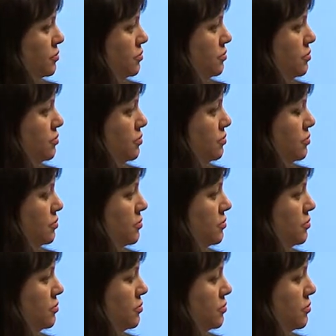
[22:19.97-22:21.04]

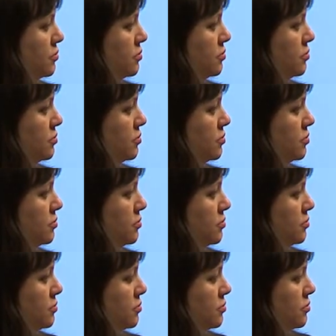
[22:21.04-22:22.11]

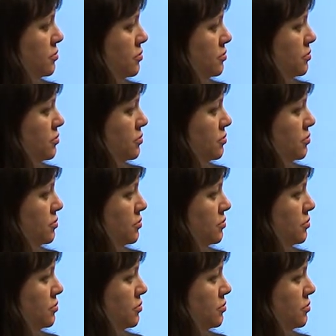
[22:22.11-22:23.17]

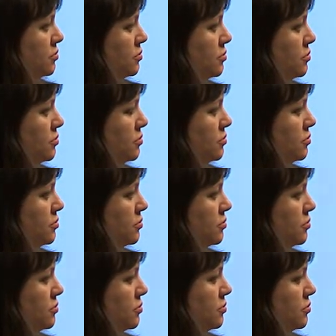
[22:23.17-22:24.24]

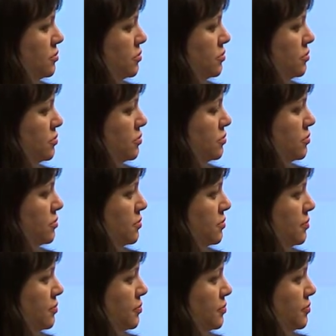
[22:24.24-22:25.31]

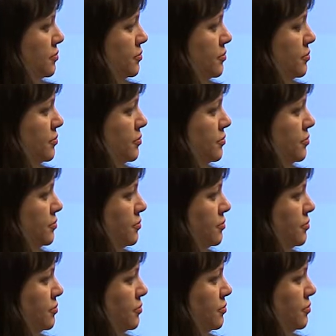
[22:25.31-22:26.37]

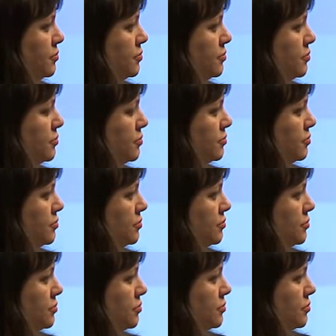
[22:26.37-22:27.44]

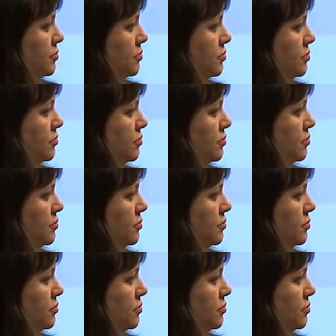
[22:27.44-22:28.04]
(not speaking)